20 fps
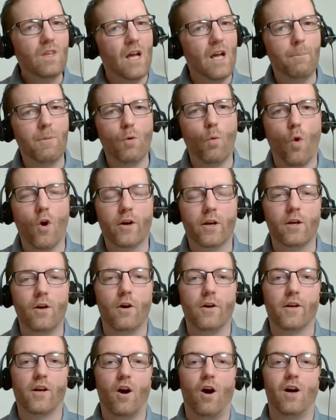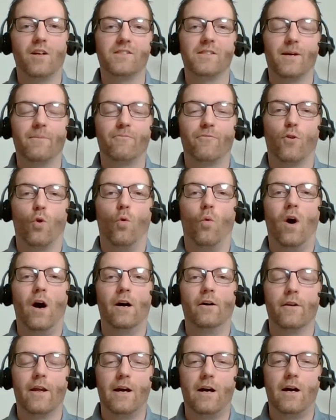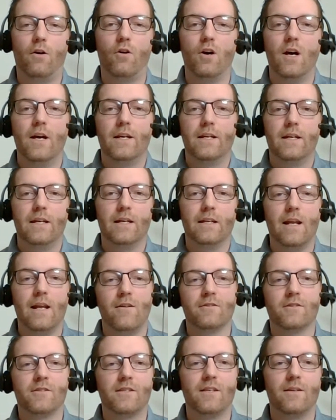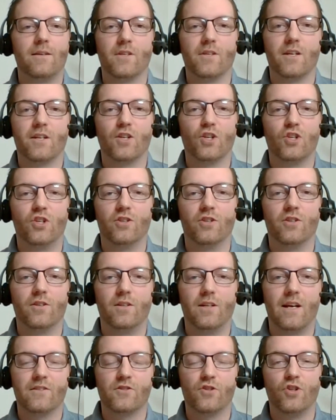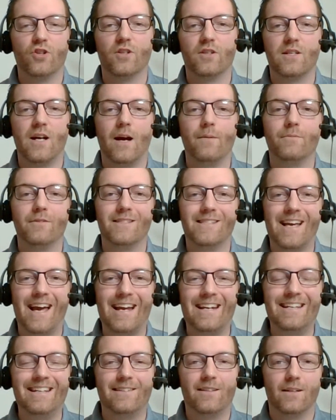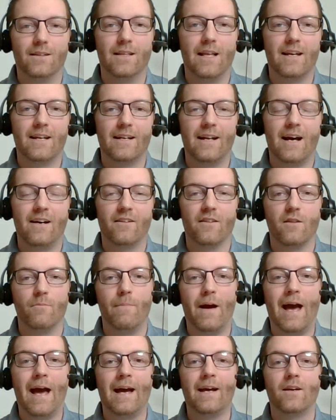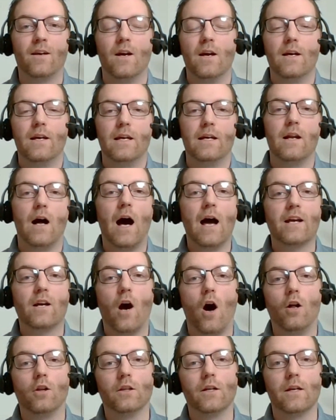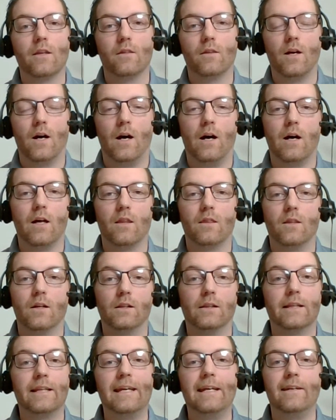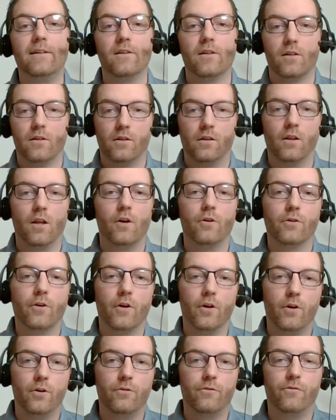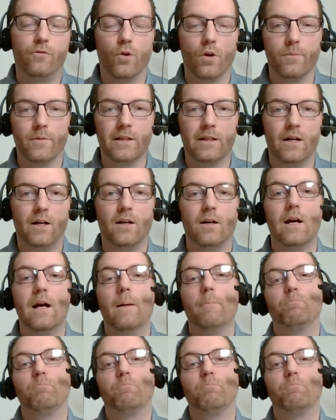I've been working on a concept for a while now, and now seems like a good, as good a time as any to let it out of the bag. And I call it uh, the lean logo formula.